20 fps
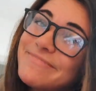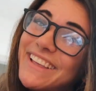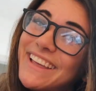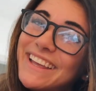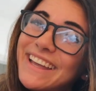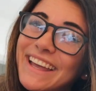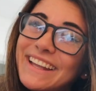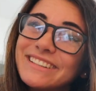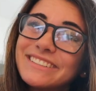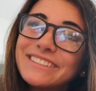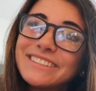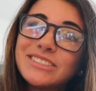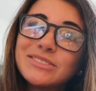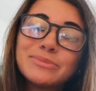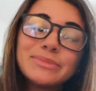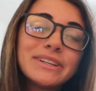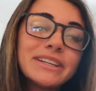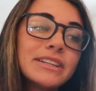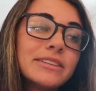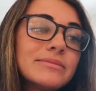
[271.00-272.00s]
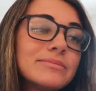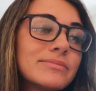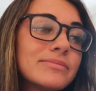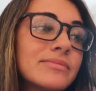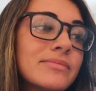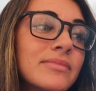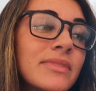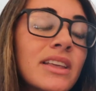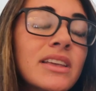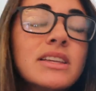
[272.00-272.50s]
Like, I don't know, but
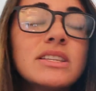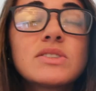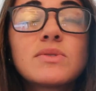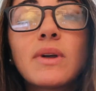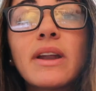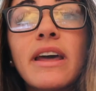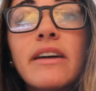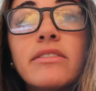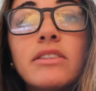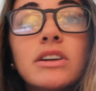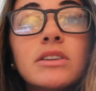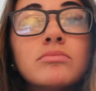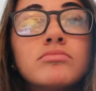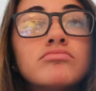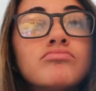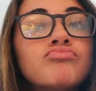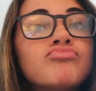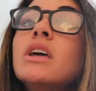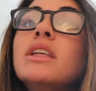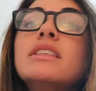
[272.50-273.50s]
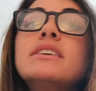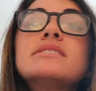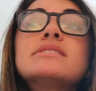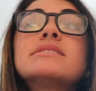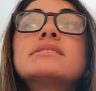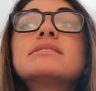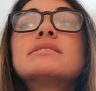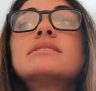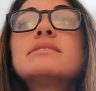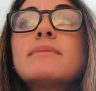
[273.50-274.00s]
it's whatever. This
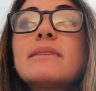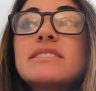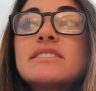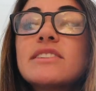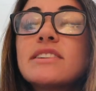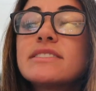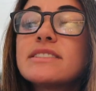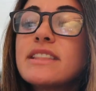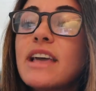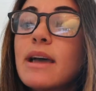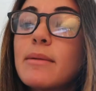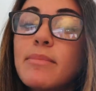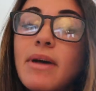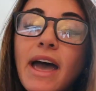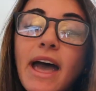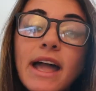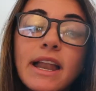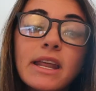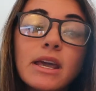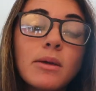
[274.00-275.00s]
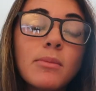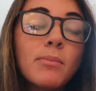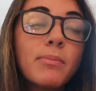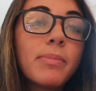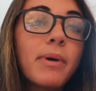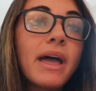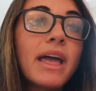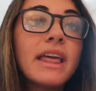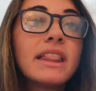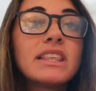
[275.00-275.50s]
semester isn't that bad,
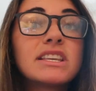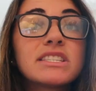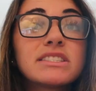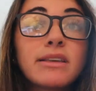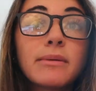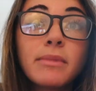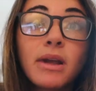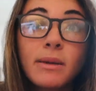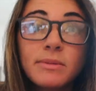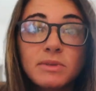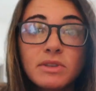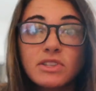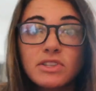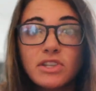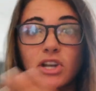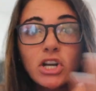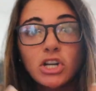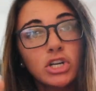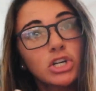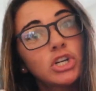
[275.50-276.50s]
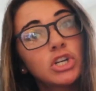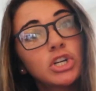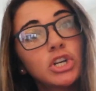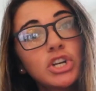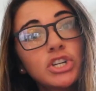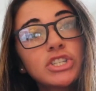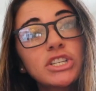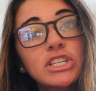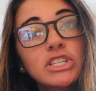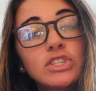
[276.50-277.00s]
but this summer I'm supposed to start
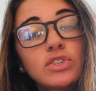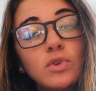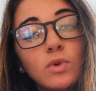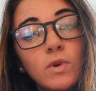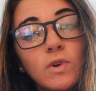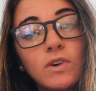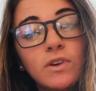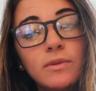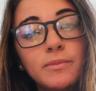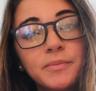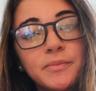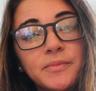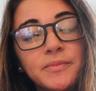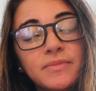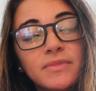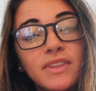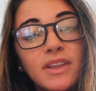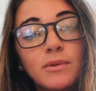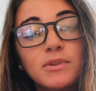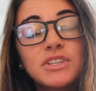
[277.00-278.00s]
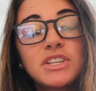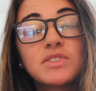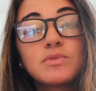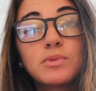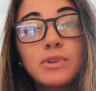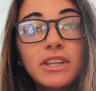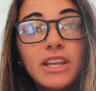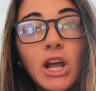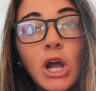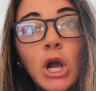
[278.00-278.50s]
nursing school, which is
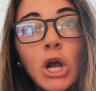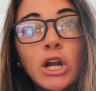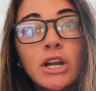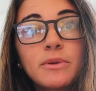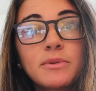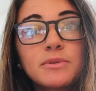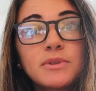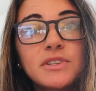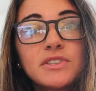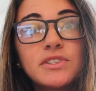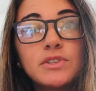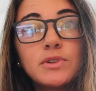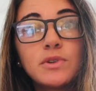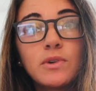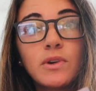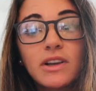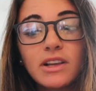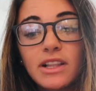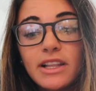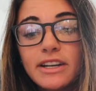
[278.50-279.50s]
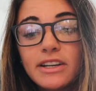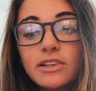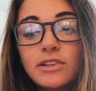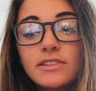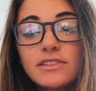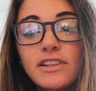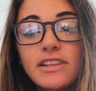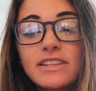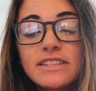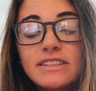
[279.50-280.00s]
really hard, and we're supposed to do clinicals
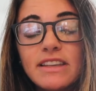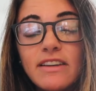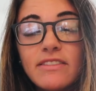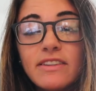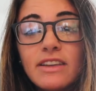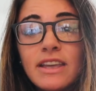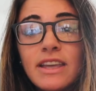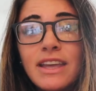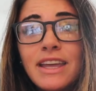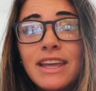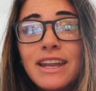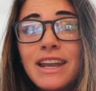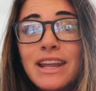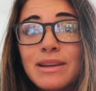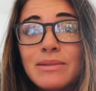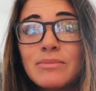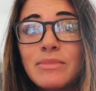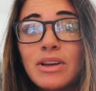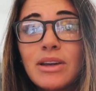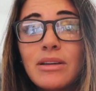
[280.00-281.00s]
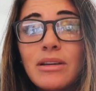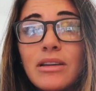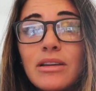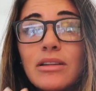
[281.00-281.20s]
and all this stuff, and I'm